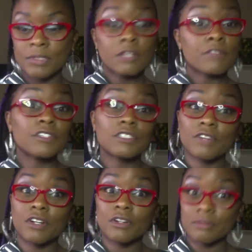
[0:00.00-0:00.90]
First of
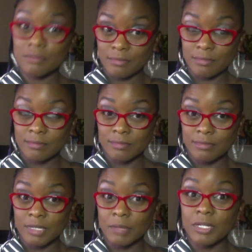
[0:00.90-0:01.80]
all,
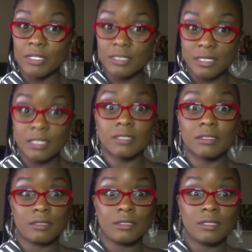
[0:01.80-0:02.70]
I'm gonna say
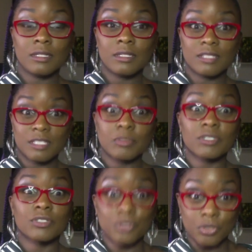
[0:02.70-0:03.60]
this book
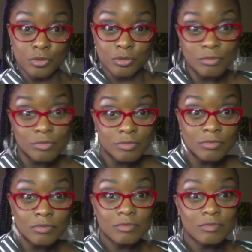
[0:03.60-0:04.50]
sucked,
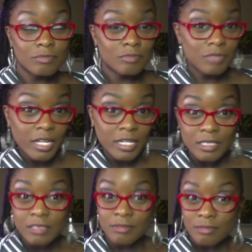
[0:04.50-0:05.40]
like
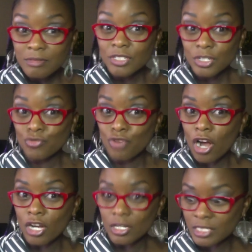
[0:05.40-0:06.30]
sucked
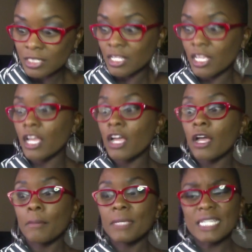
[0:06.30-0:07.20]
rocks,
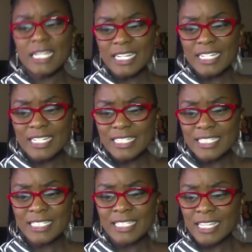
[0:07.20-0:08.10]
because
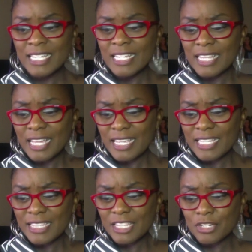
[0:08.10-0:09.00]
like
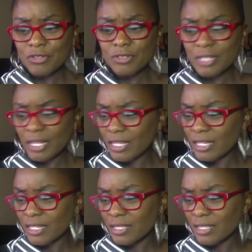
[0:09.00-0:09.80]
there's like